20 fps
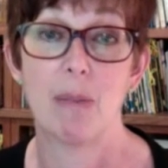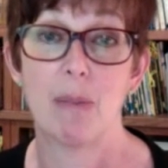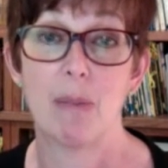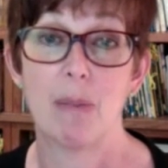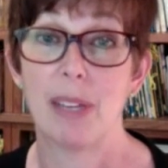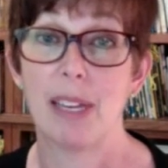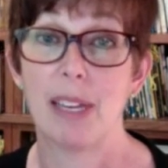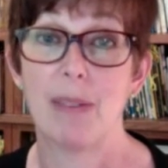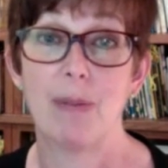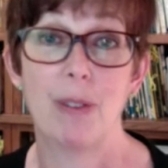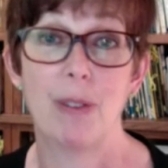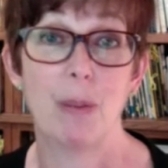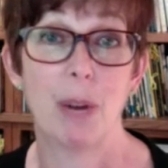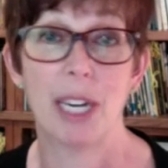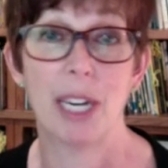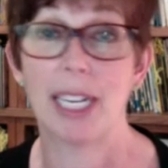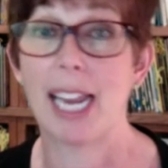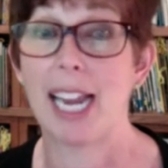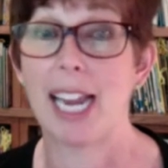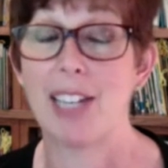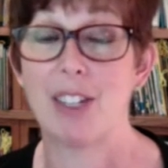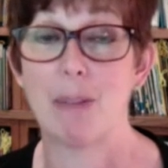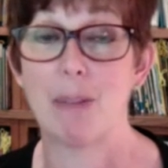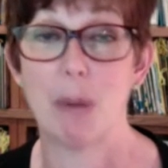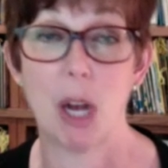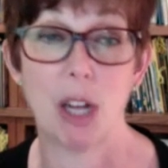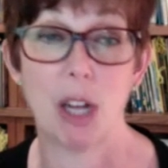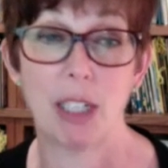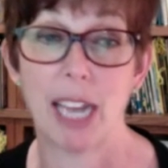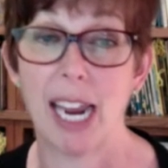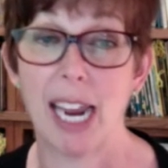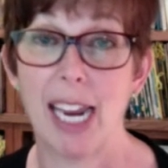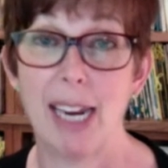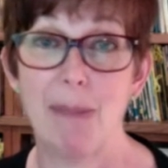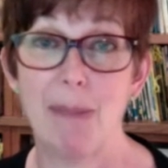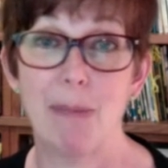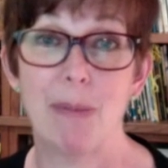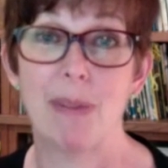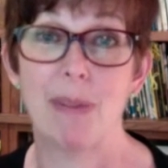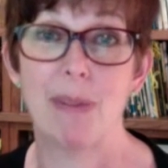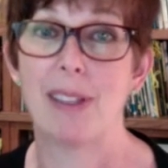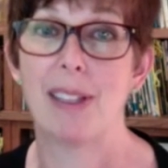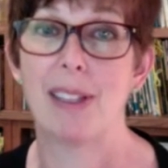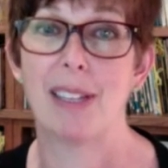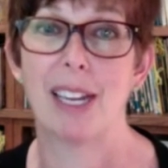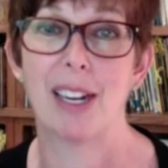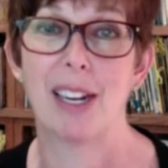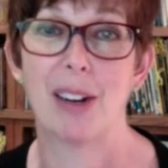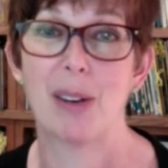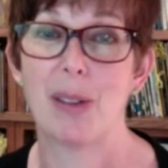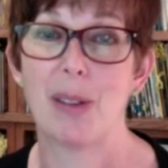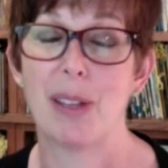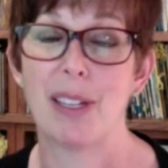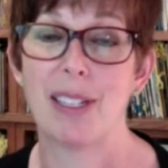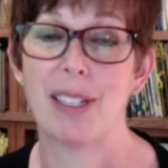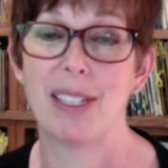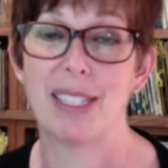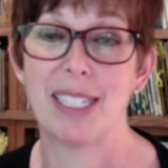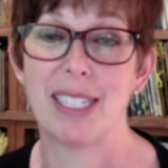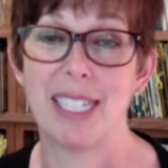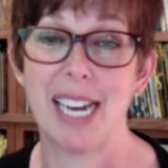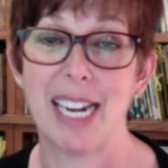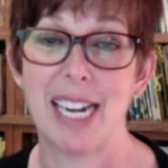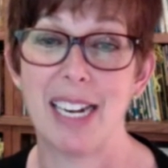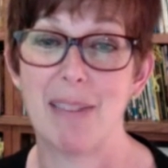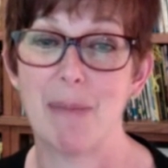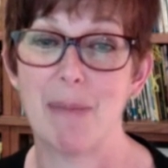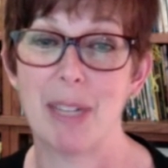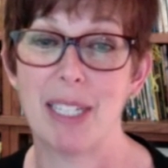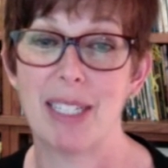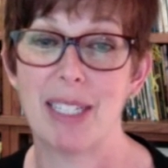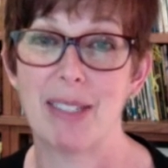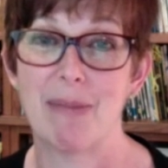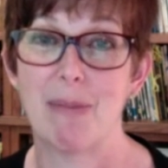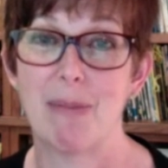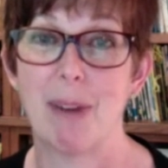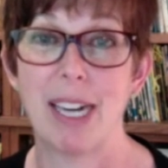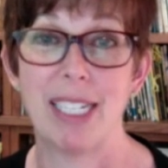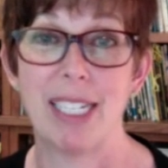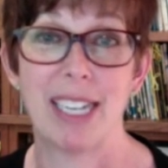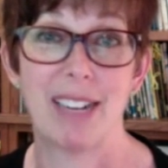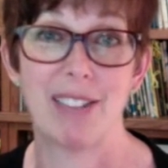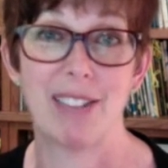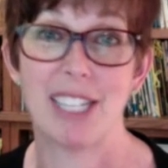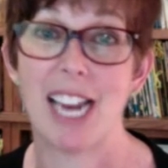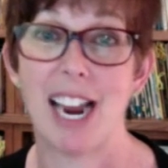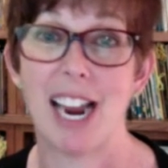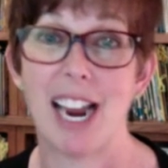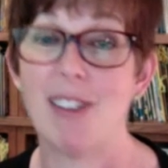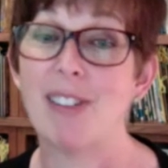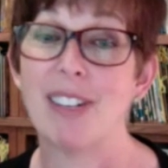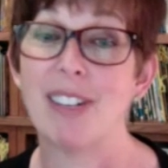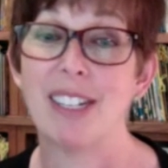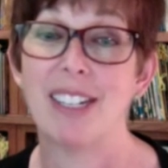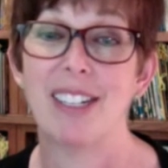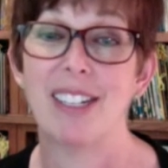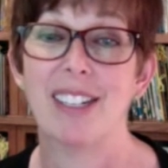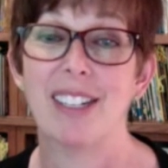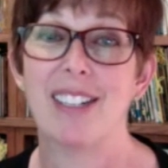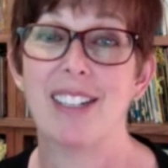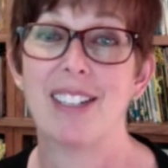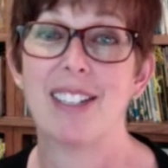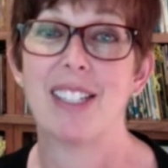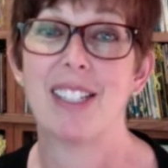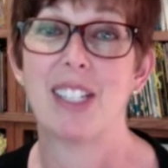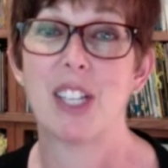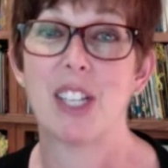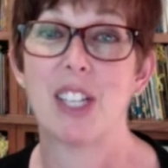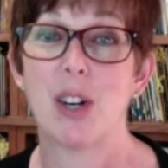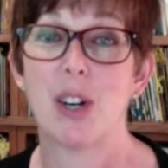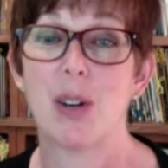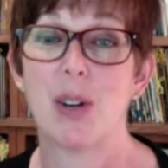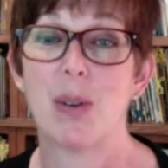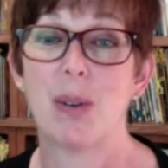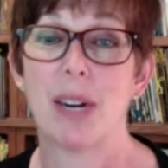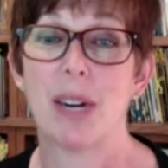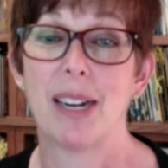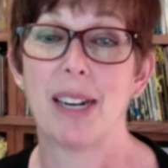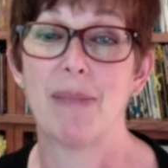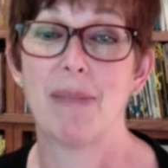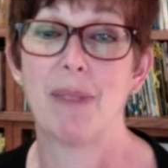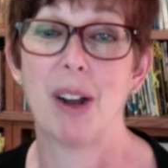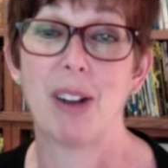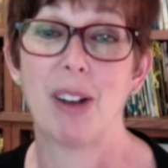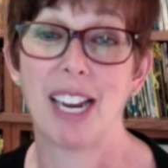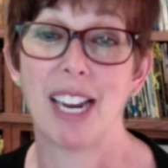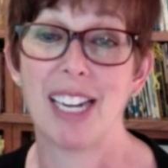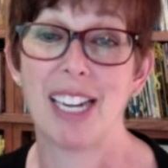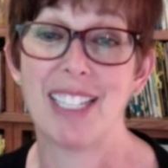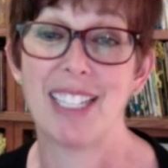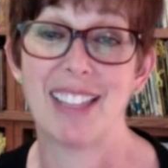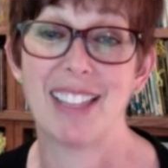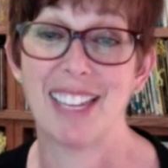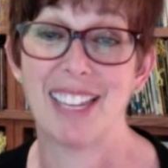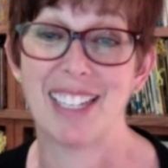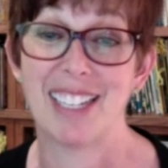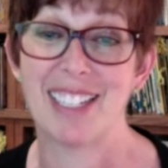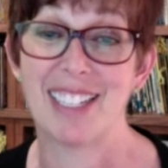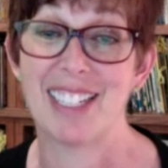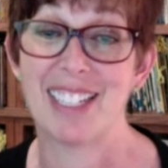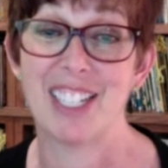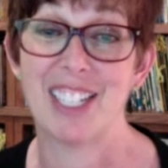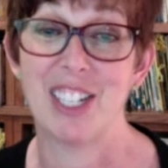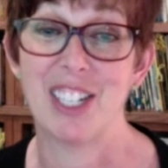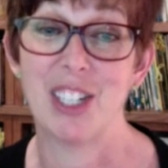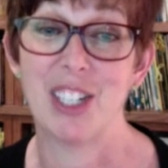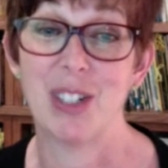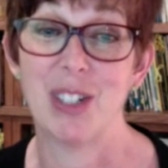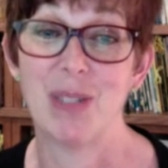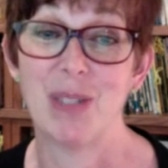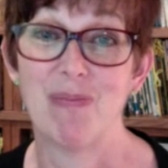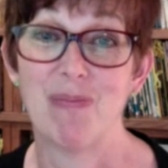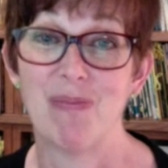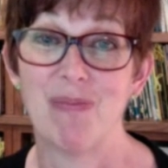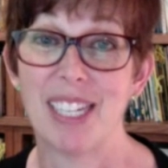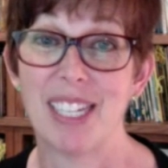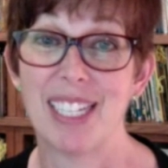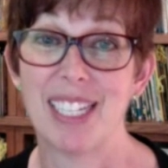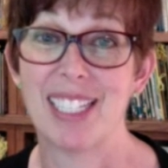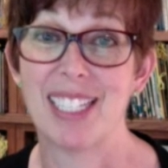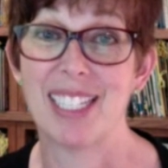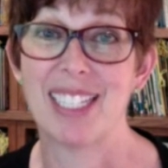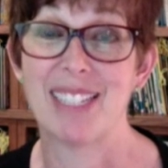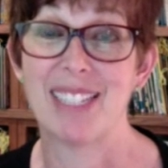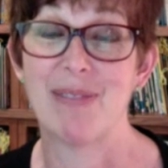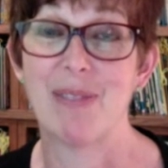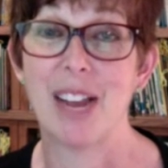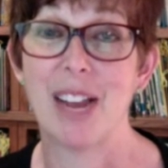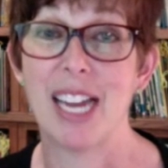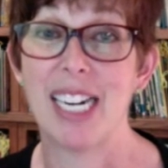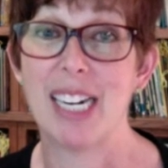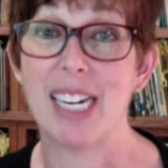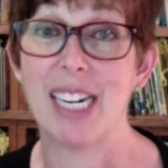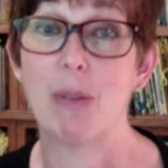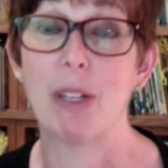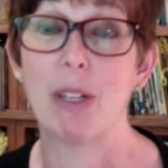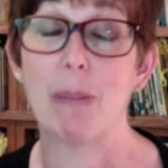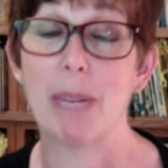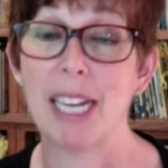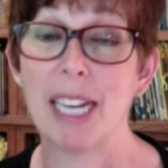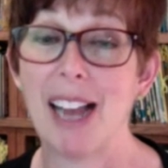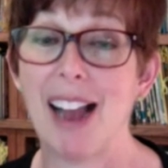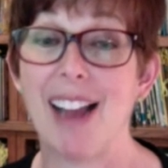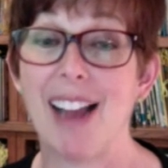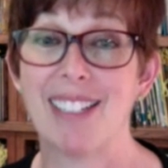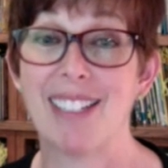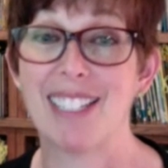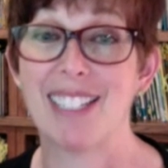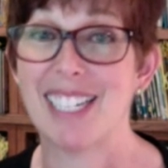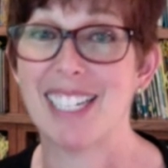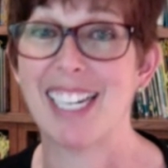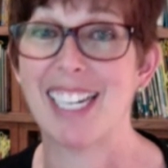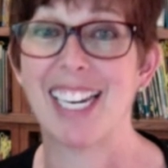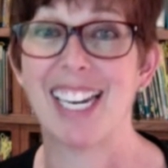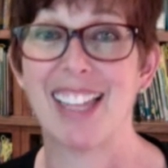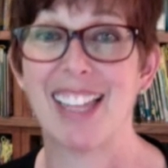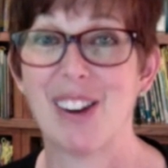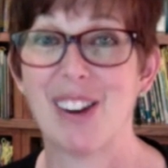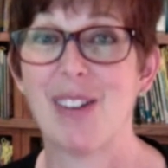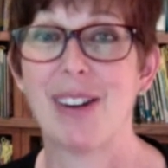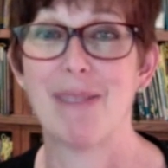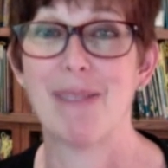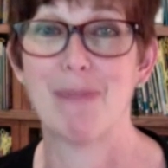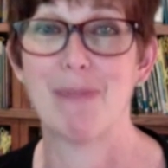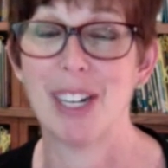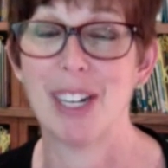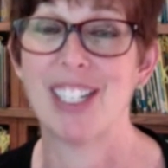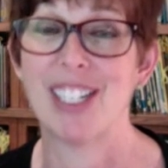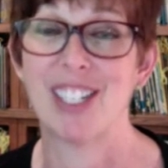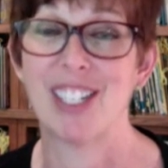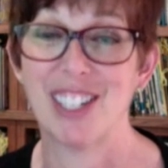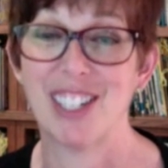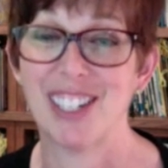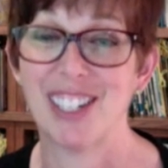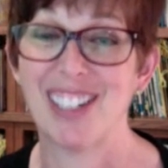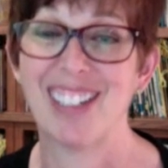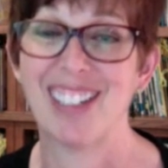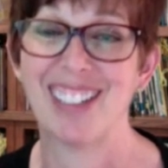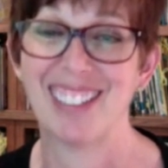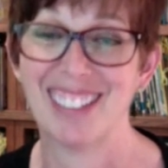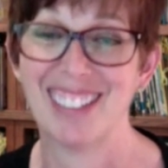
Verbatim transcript: If you want to catch a ball game, you know, the stadium is right downtown. So all kinds of things to do. It's fun. It will be hot and sticky, though, I'm pretty sure.